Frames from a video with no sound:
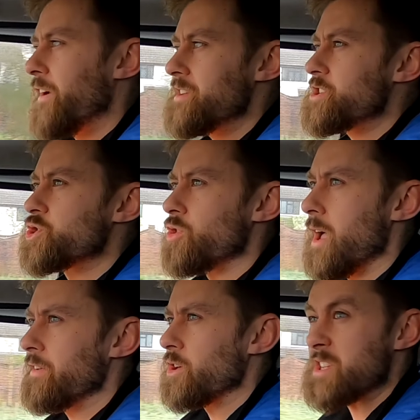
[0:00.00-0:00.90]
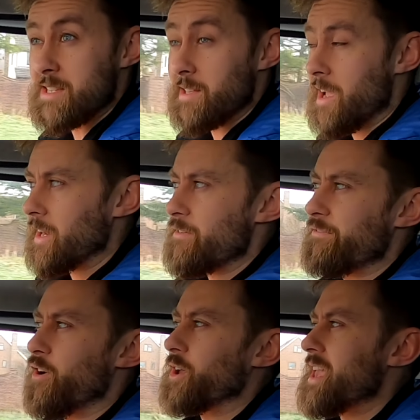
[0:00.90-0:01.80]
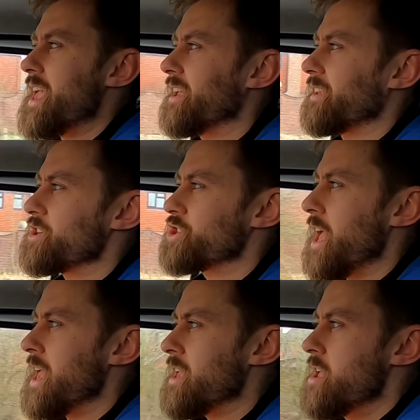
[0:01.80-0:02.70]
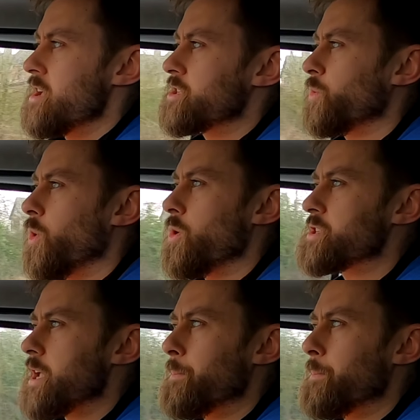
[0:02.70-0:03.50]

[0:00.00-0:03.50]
find us driving on a slightly foggy English day towards a